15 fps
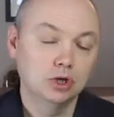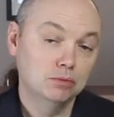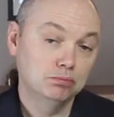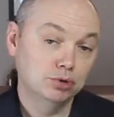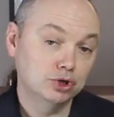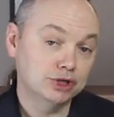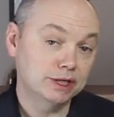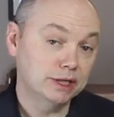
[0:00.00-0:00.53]

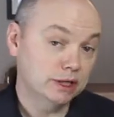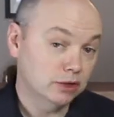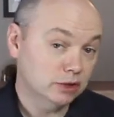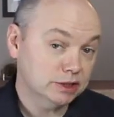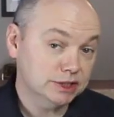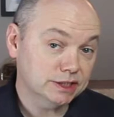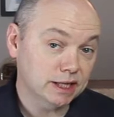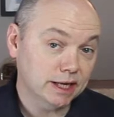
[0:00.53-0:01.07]
Pushing in on a
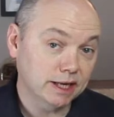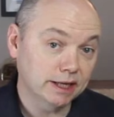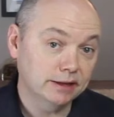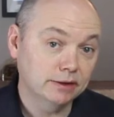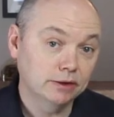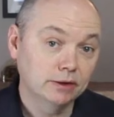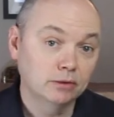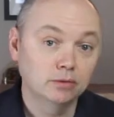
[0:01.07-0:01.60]
slide
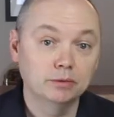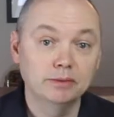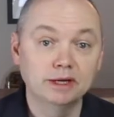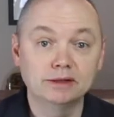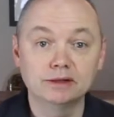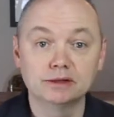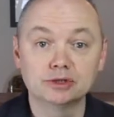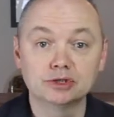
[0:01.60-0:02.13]
will make
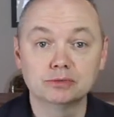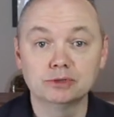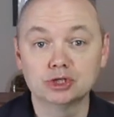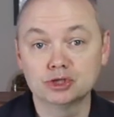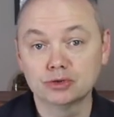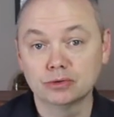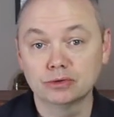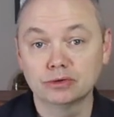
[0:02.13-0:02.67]
the instrument
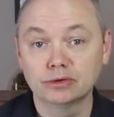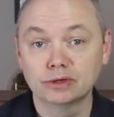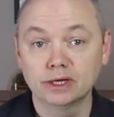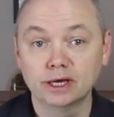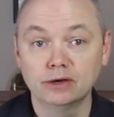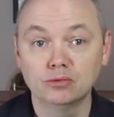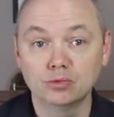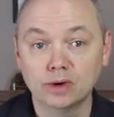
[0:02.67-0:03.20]
shorter
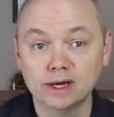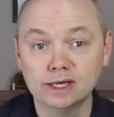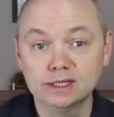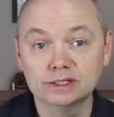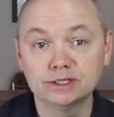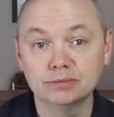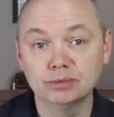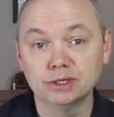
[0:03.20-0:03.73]
and raise
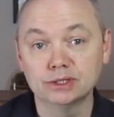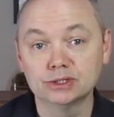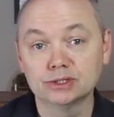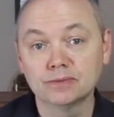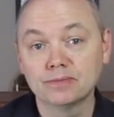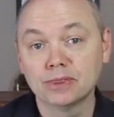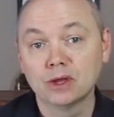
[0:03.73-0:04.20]
the pitch,